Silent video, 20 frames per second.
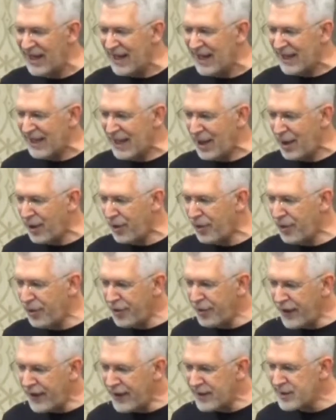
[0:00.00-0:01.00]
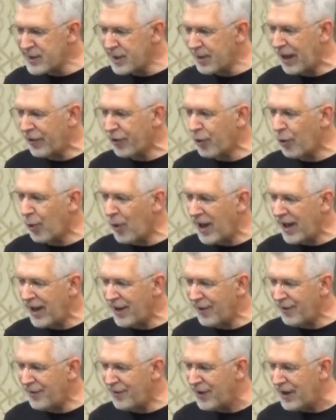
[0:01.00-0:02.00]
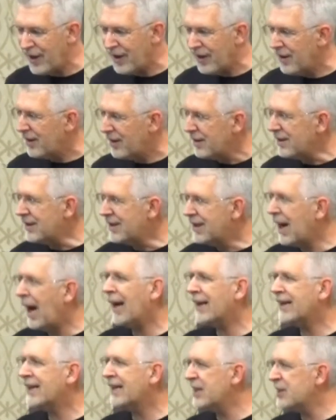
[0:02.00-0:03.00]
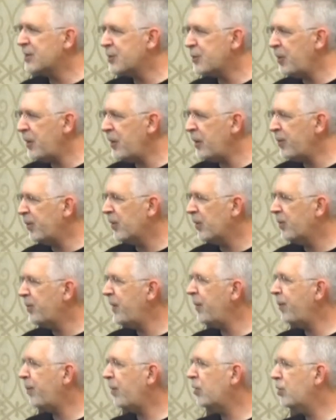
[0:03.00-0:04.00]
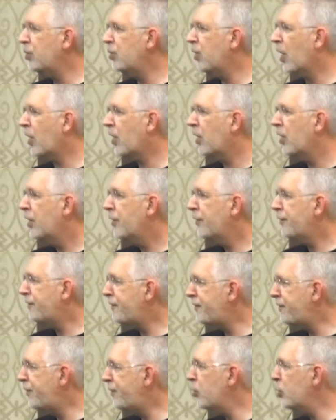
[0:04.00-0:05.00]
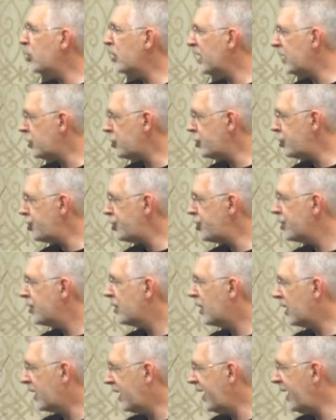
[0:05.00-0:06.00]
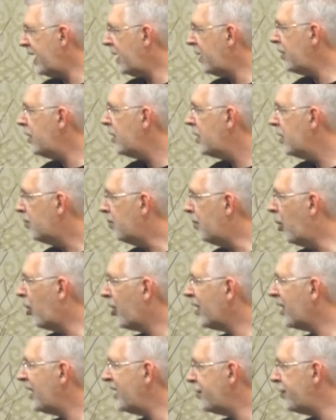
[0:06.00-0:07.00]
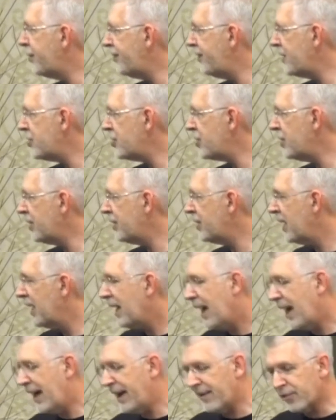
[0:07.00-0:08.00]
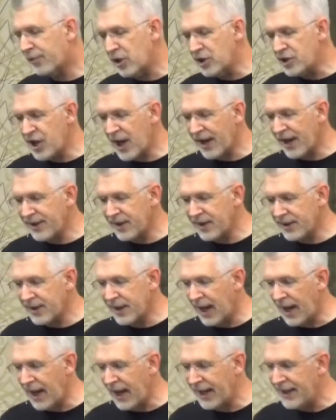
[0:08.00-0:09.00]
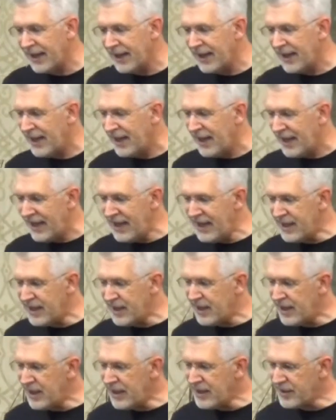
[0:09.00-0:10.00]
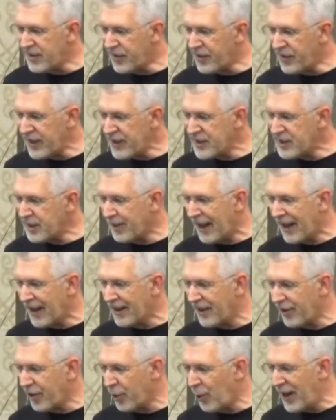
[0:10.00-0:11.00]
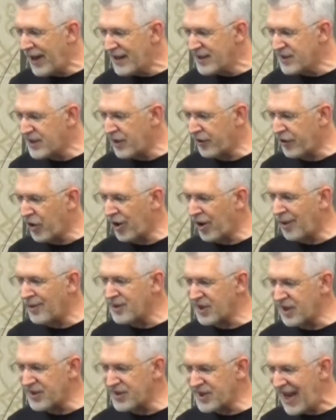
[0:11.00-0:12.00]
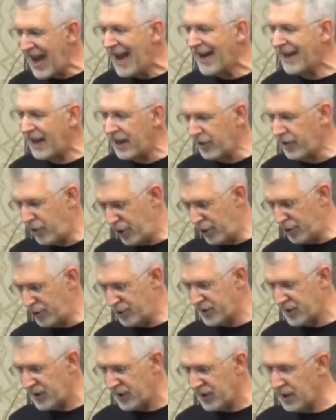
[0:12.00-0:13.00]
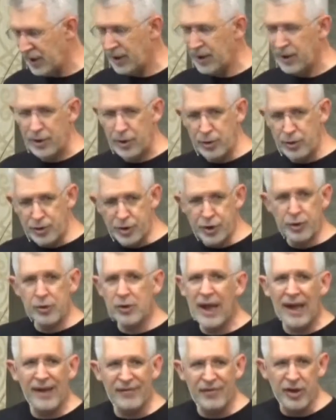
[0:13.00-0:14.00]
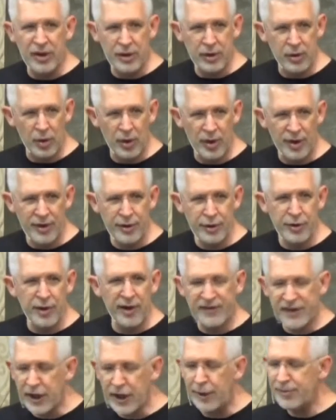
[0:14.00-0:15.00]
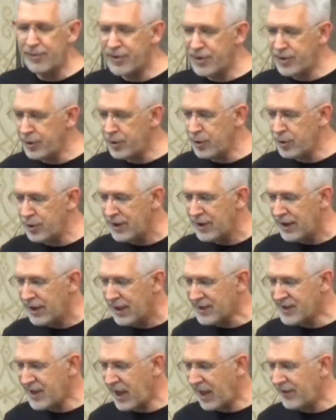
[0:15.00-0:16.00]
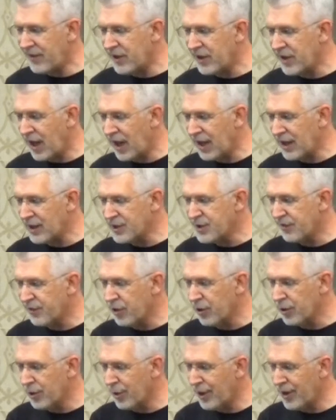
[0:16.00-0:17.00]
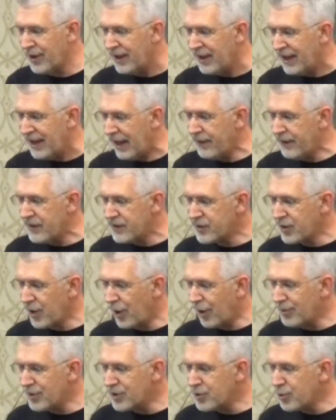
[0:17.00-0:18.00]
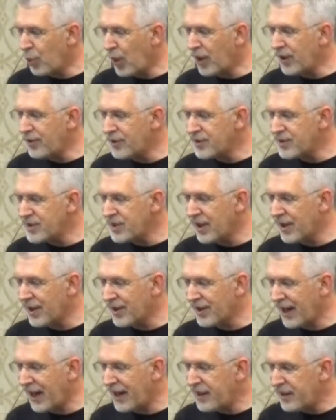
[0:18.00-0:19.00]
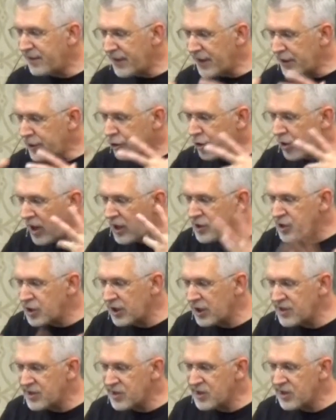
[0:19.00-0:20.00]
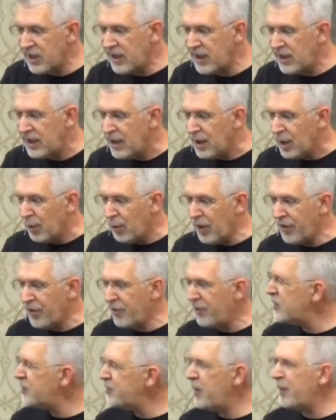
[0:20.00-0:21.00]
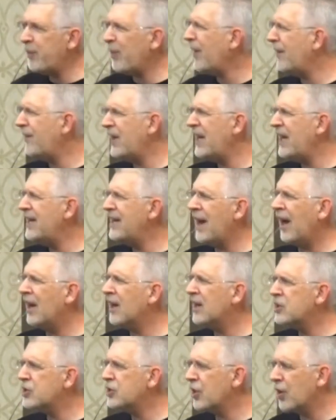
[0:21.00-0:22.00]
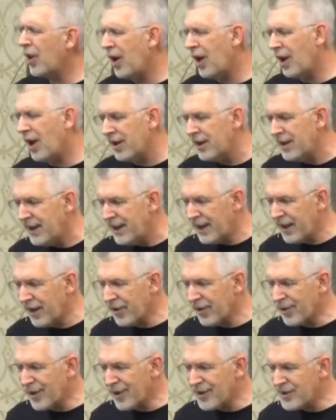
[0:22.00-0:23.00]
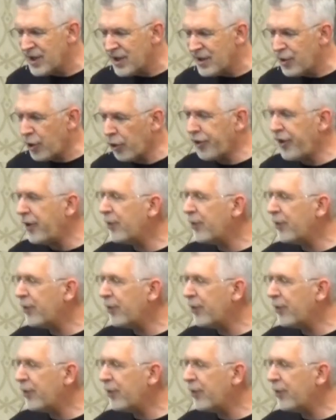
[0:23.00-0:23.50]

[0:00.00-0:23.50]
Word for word: kind of thinks about the way of godless people, people who are foolish, again, morally deficient, and have rejected God, he, he thinks about the ways that they're always attacking those who do love the Lord, who have come to a saving knowledge of the Lord. And the psalmist wonders here, kind of incredulously, whether these people have any knowledge at all. In other words, don't they